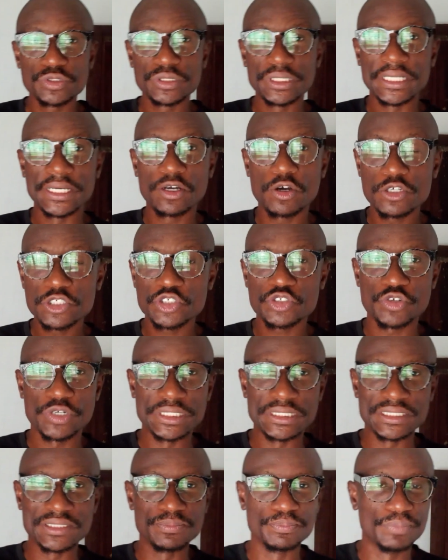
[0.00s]
The
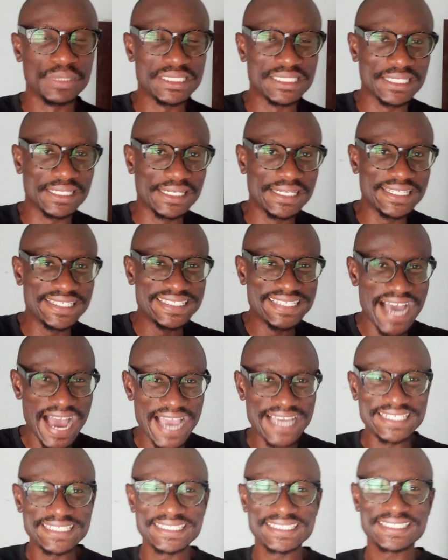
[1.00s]
constraints basically
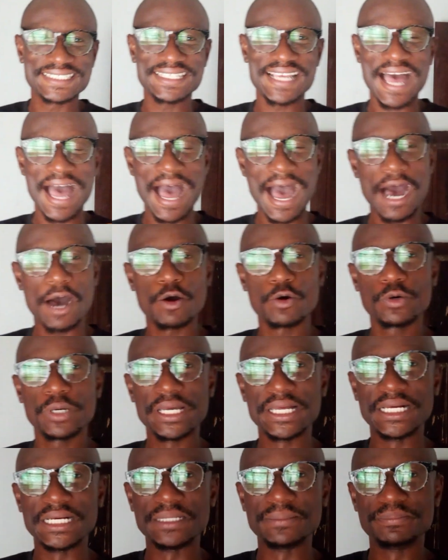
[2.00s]
guides how
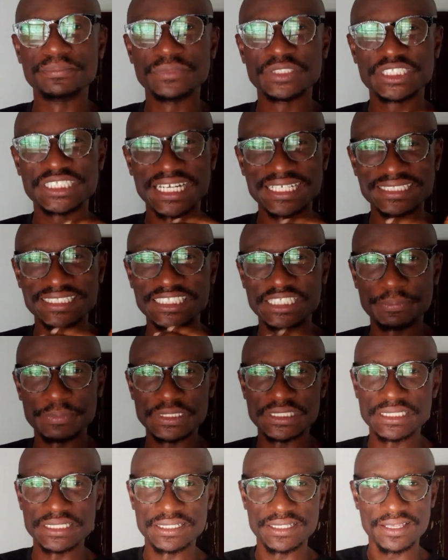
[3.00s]

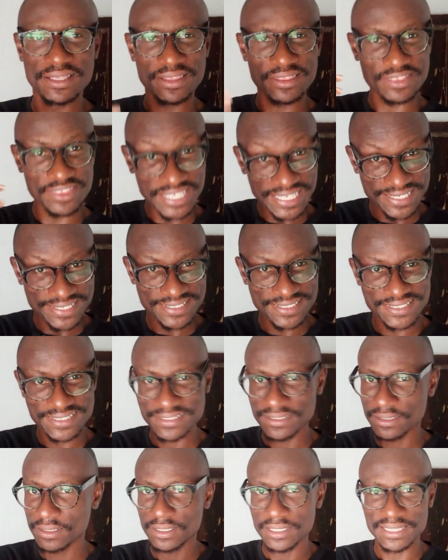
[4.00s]
ChatGPT
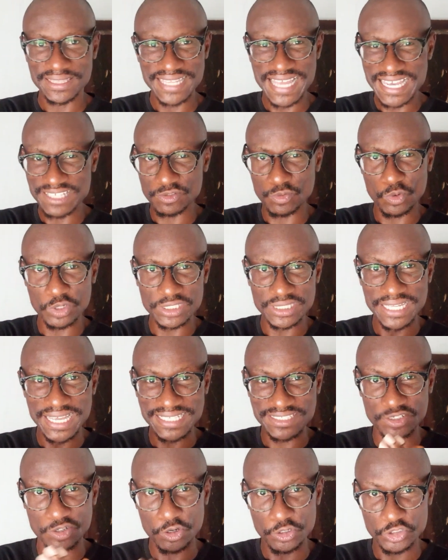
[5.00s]
thinks. That's what
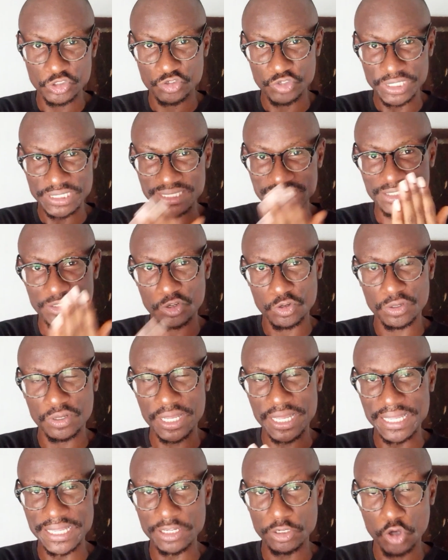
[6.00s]
that constraints
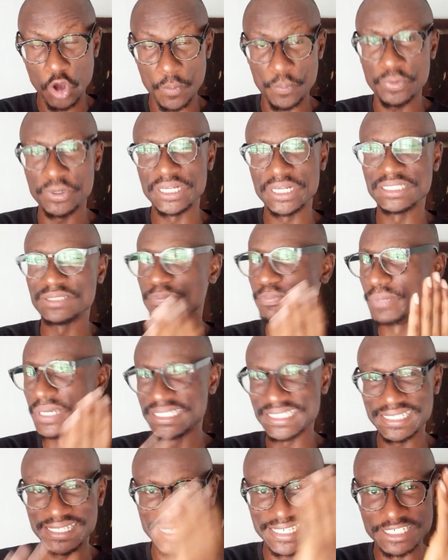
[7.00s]
component
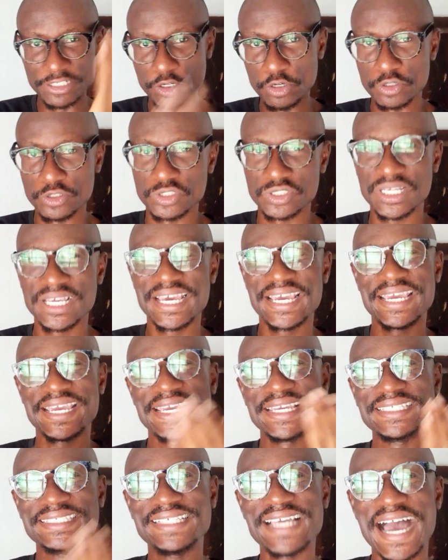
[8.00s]
basically does.
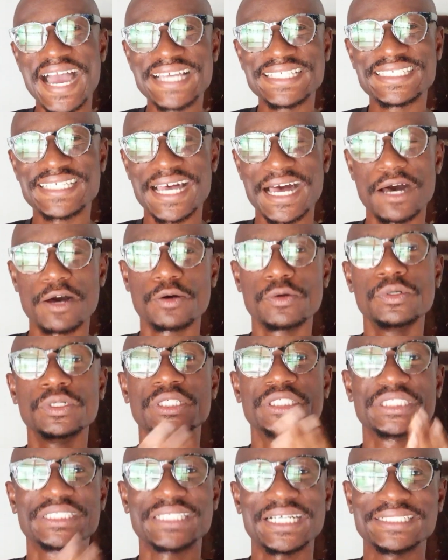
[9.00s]
It guides how
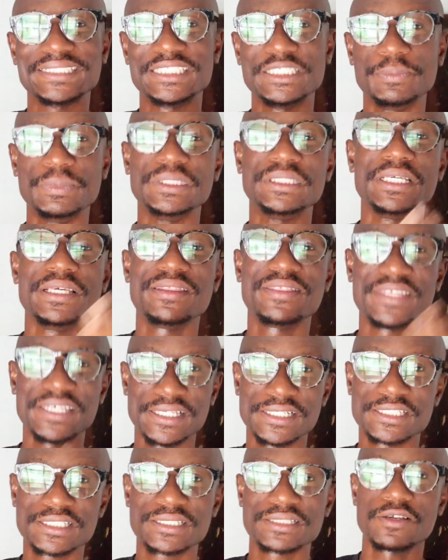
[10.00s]
ChatGPT
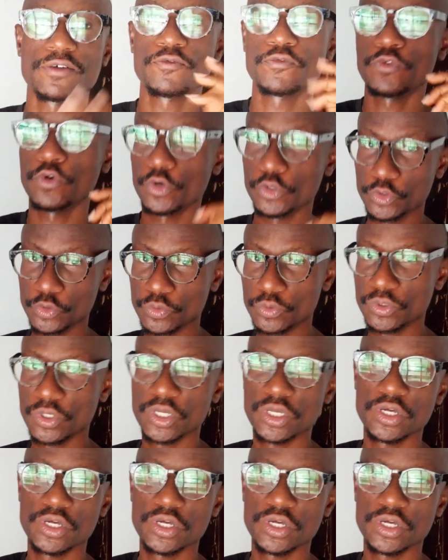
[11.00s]
thinks for you.